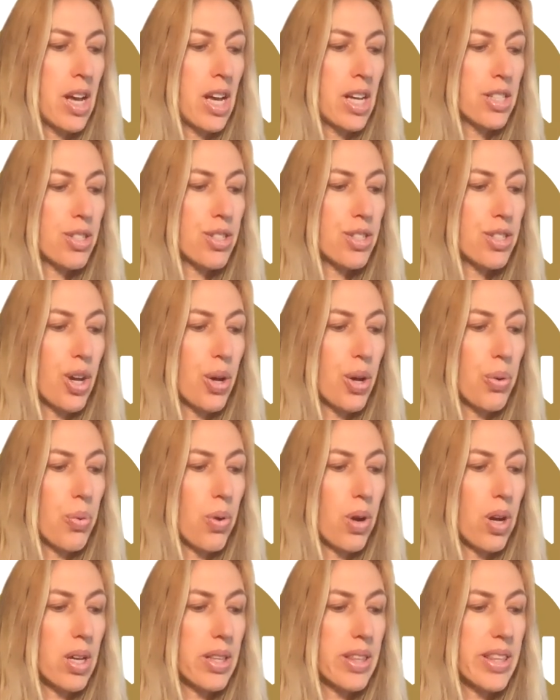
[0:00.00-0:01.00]

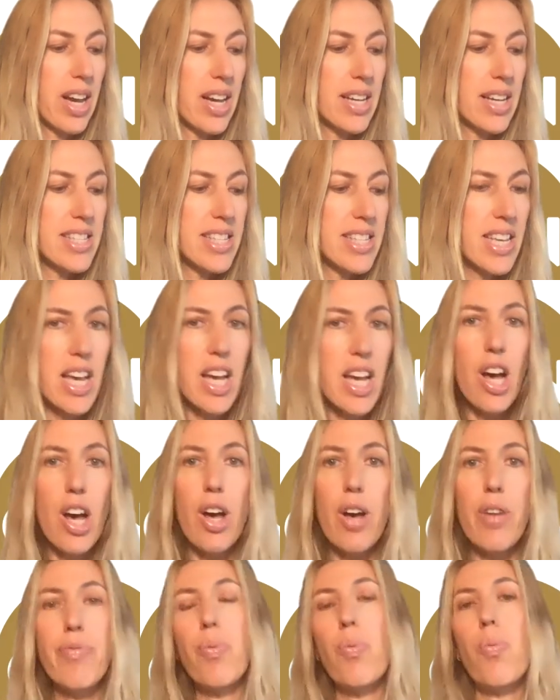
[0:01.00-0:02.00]
So the idea
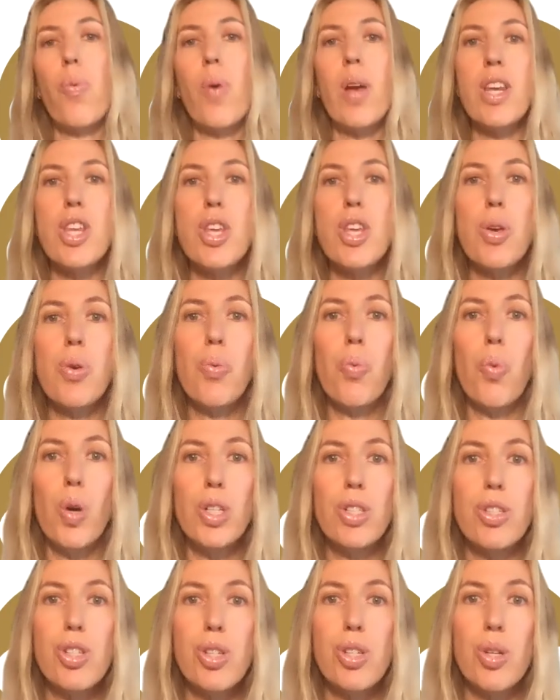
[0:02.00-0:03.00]
of when you
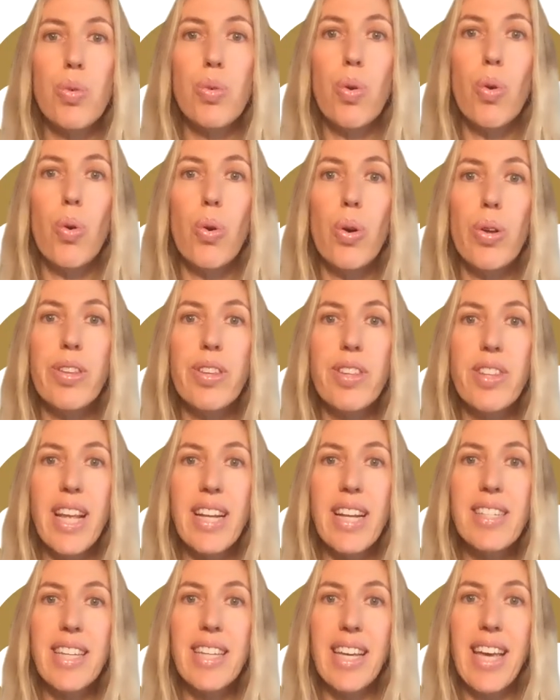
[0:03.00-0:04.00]
want to
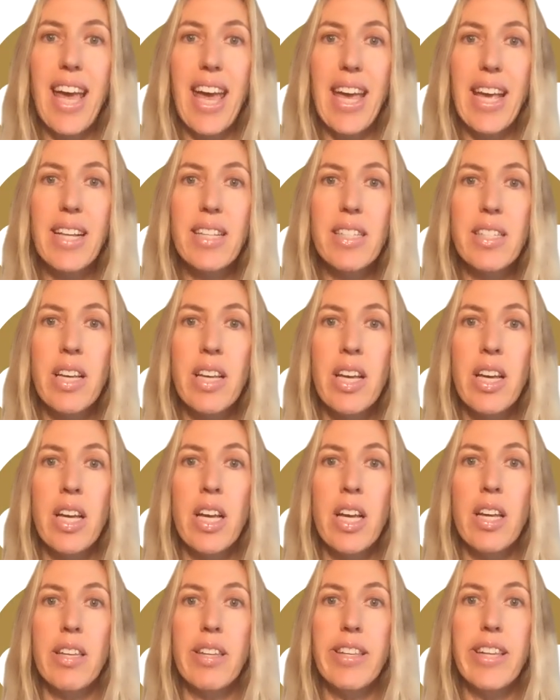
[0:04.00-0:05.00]
authenticate
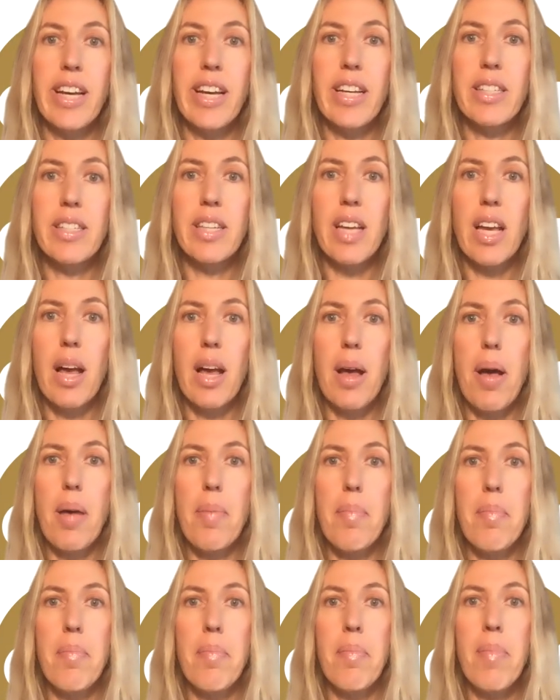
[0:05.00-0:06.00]
that
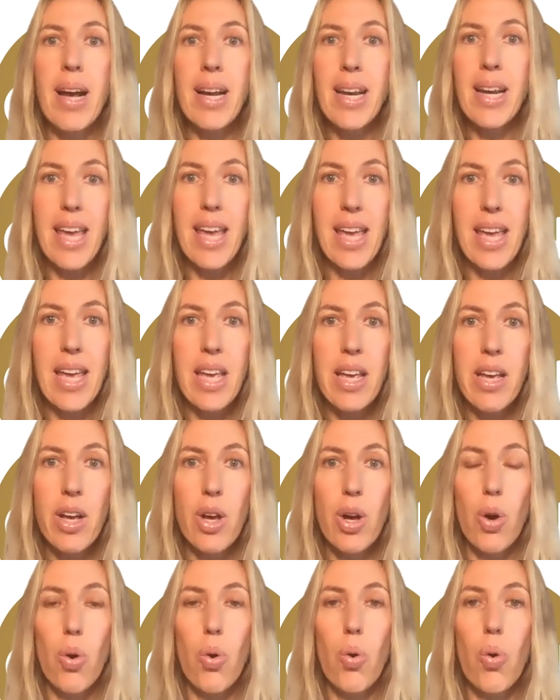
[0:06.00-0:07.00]
money
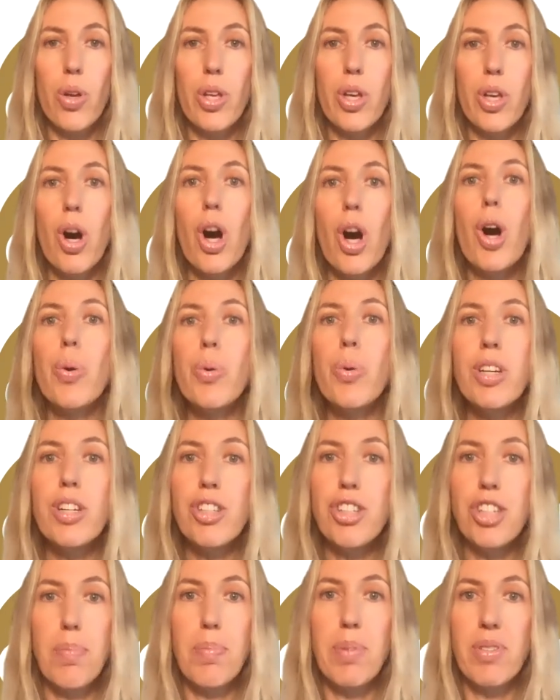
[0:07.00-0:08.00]
or your
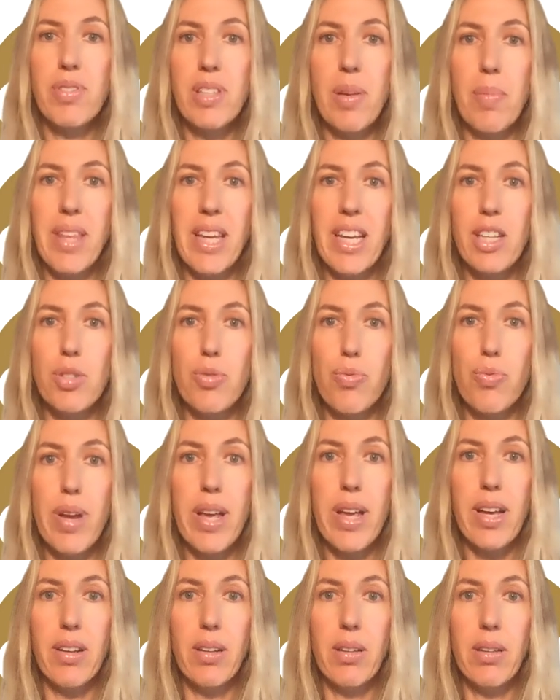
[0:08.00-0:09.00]
ownership of something is
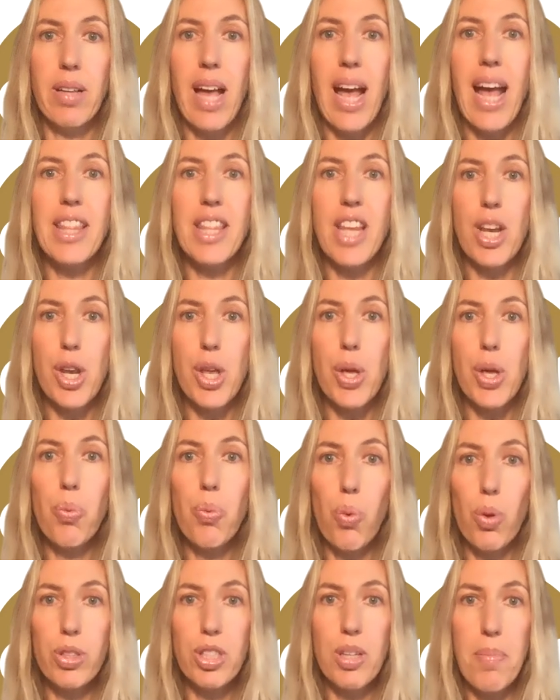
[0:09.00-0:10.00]
real, and then you
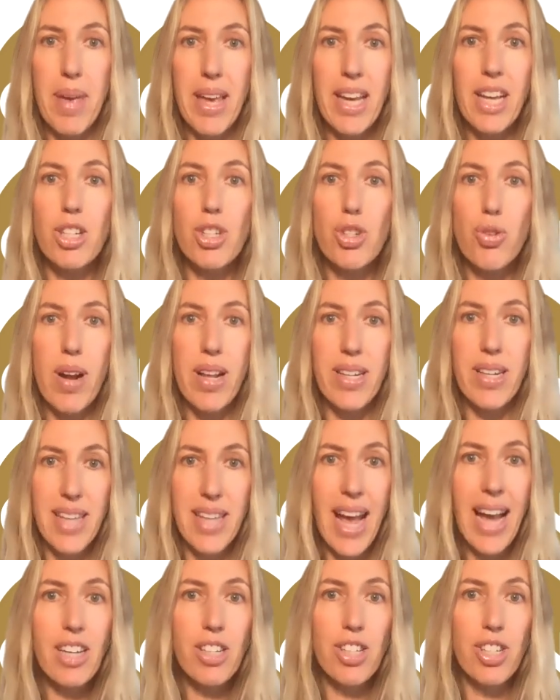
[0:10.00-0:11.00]
want to make a
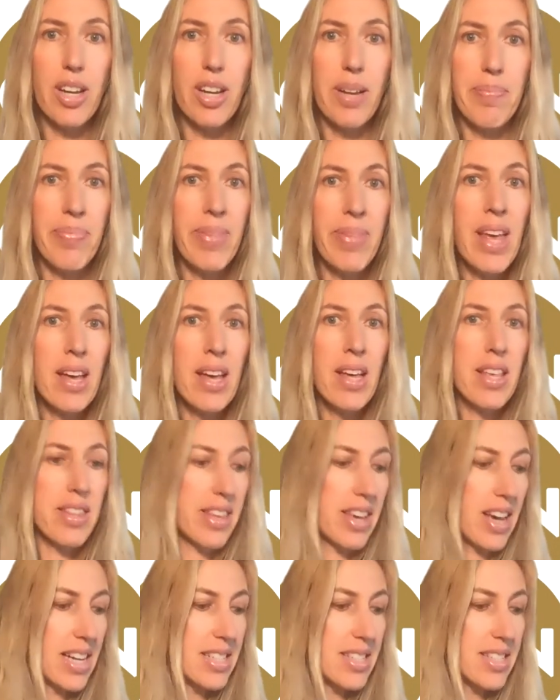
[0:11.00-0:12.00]
transaction,
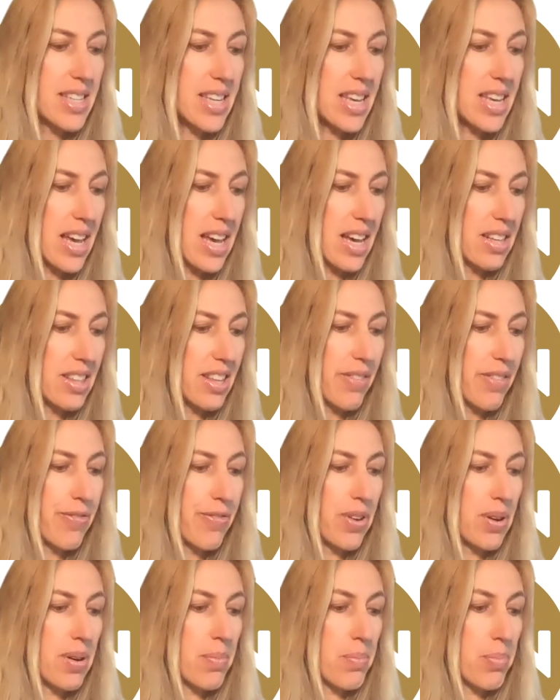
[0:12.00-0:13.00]
the idea that
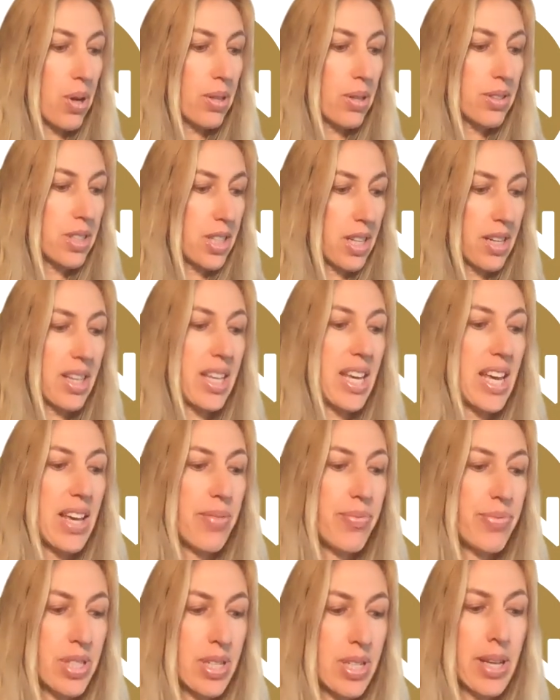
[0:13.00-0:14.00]
Finn Brunton
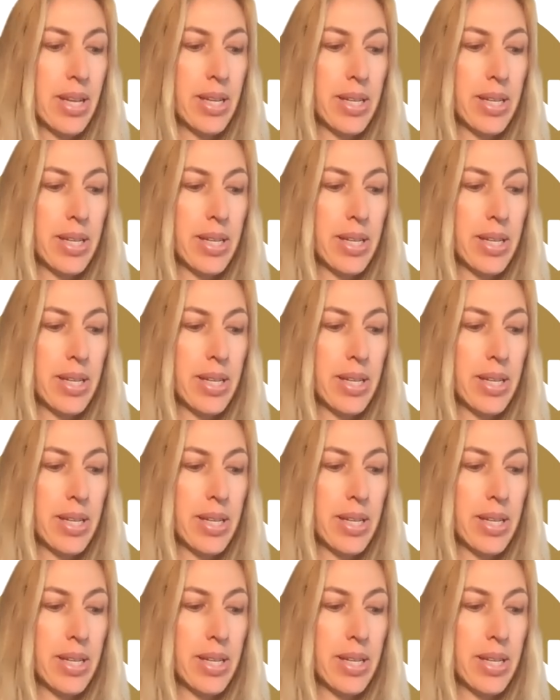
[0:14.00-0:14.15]
gives